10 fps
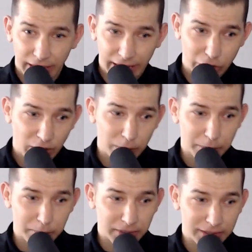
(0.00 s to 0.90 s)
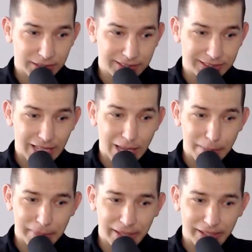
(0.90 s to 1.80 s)
and you helped them stop
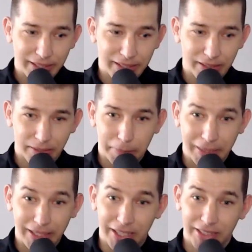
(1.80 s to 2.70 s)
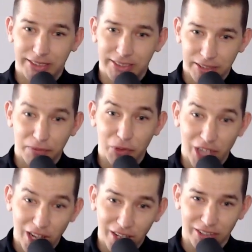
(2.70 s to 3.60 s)
making peanuts for
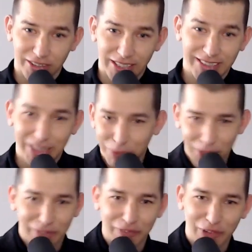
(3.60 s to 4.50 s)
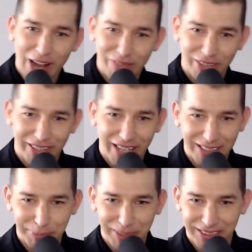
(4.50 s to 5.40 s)
dollars. I've seen one of your
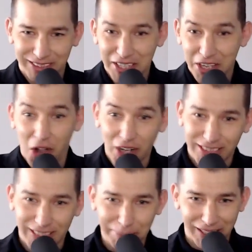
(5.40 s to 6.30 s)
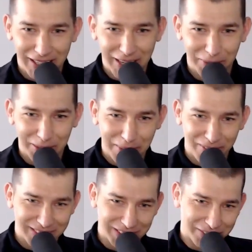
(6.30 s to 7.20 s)
advertisements. Honestly, I'm getting hit with them
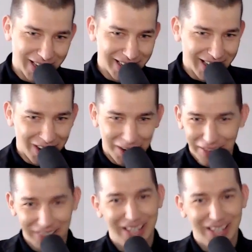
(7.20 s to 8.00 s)
every single day now.